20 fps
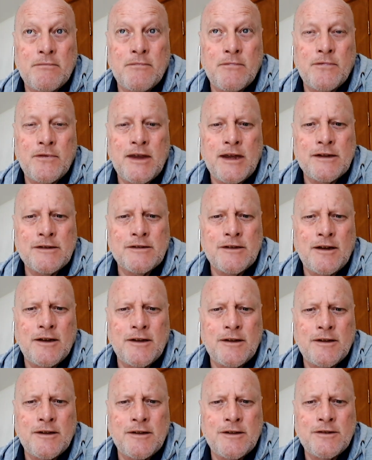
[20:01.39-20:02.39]
that's
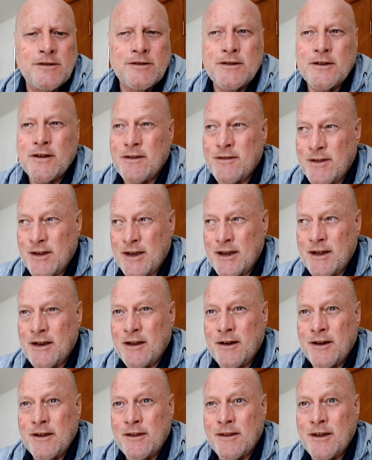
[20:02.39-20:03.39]
like this, they're
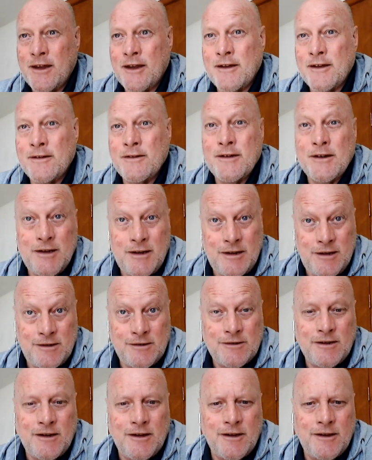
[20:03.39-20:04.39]
like that,
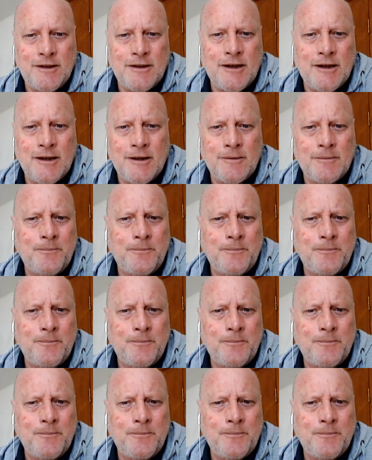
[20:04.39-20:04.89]
it's like that.